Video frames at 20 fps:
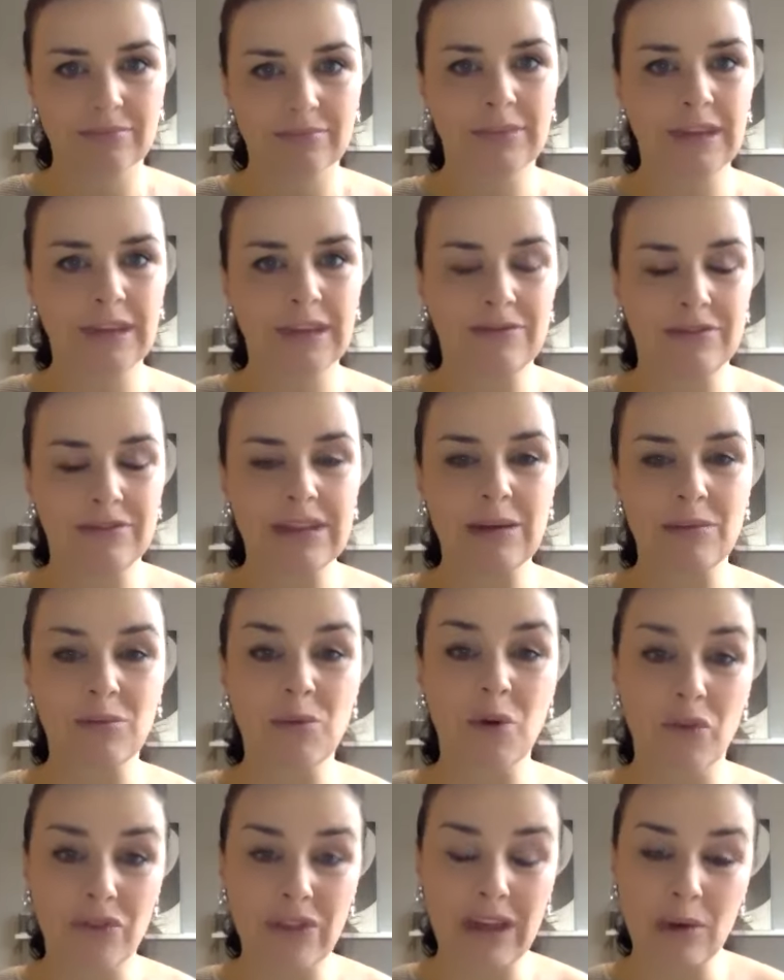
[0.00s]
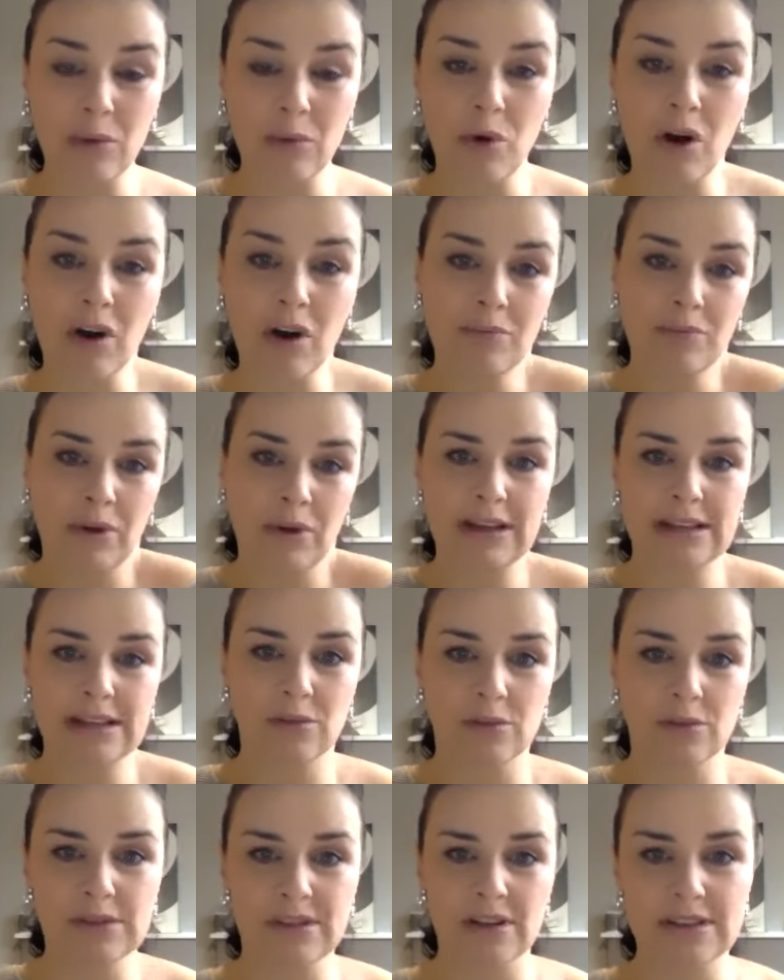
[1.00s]
give them what they want. But it's
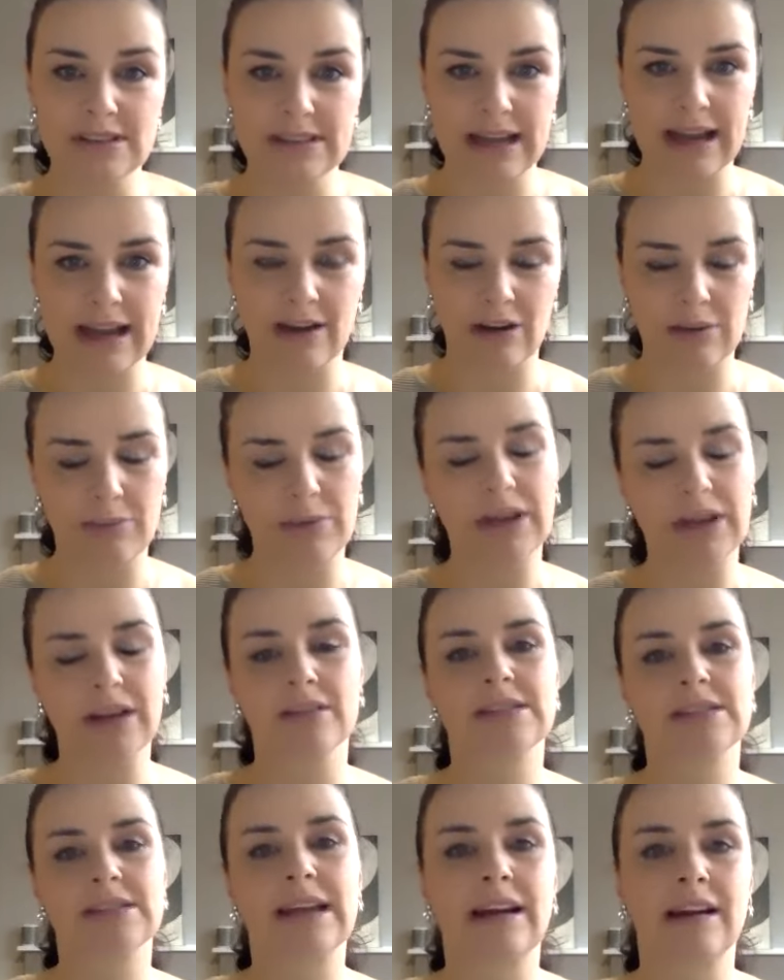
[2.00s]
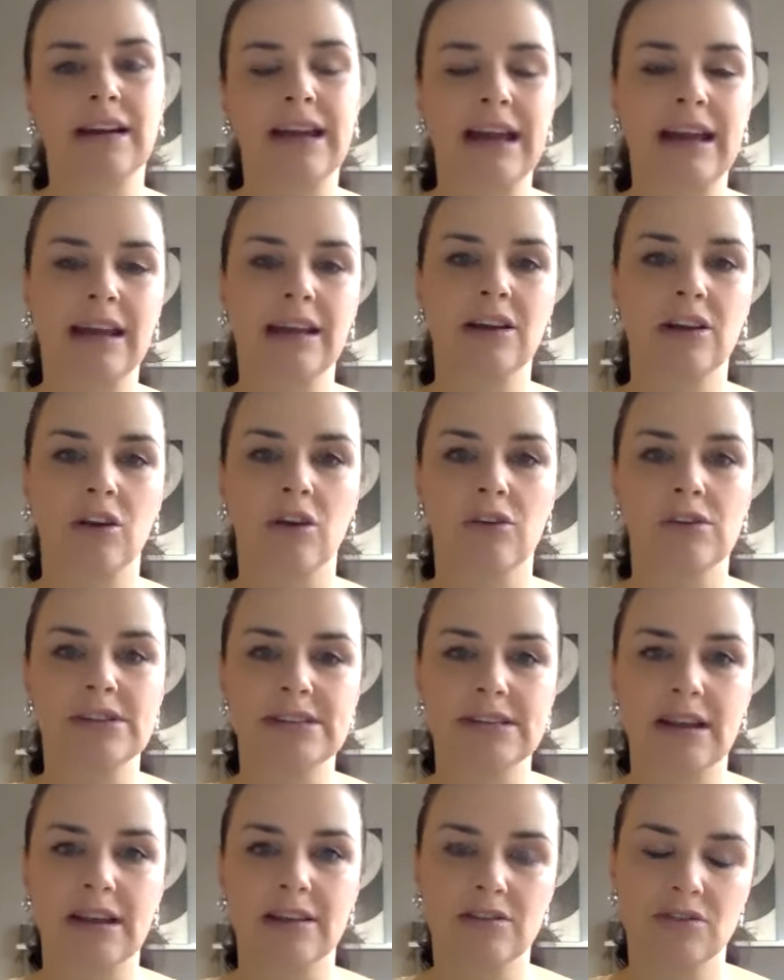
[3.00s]
also scary because they're getting
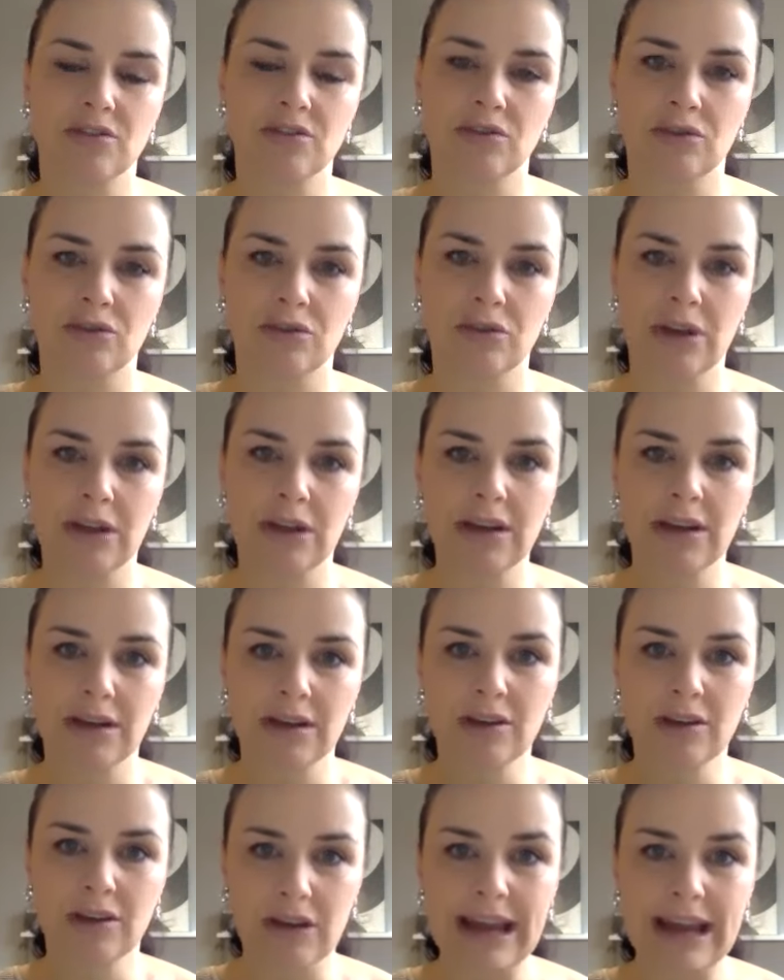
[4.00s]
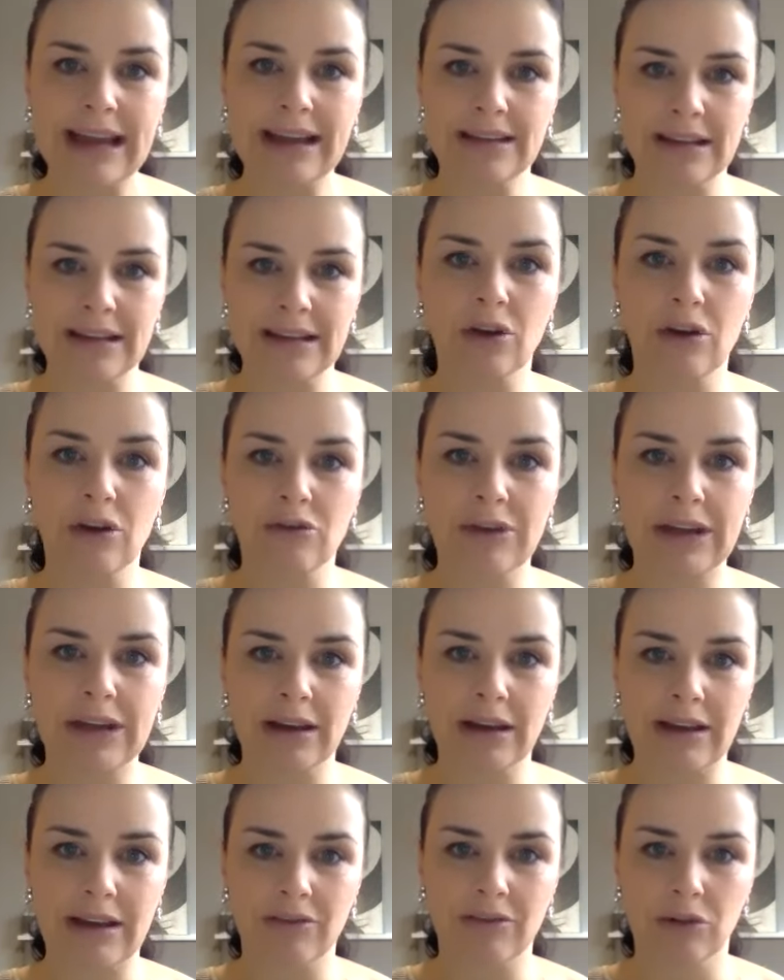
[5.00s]
closer to connecting on a real
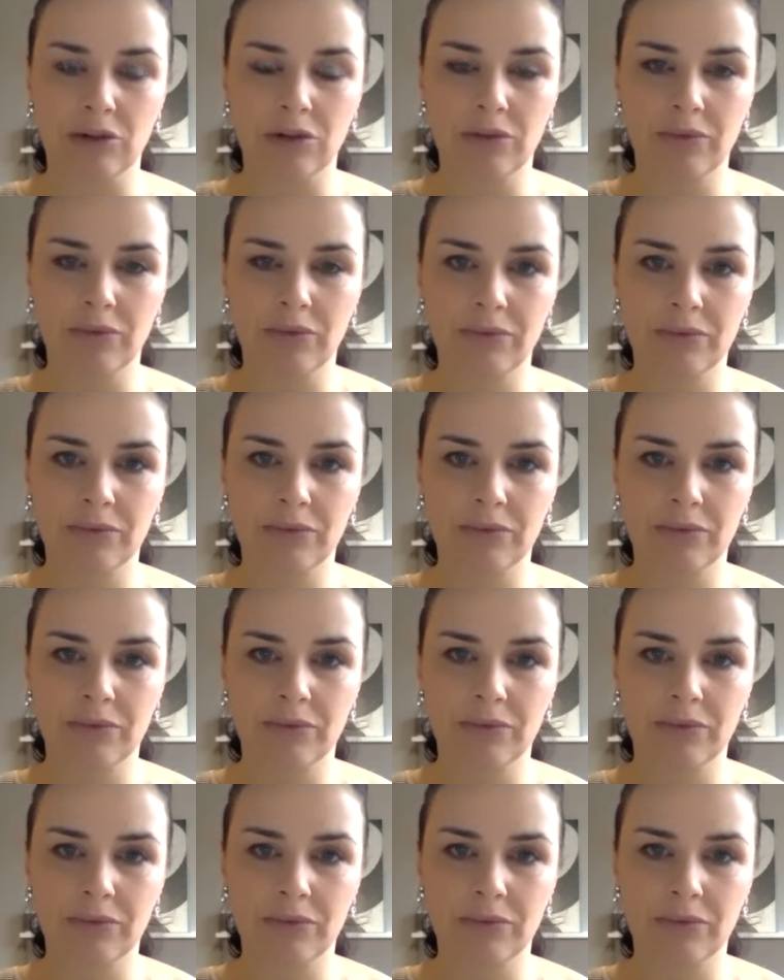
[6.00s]
level.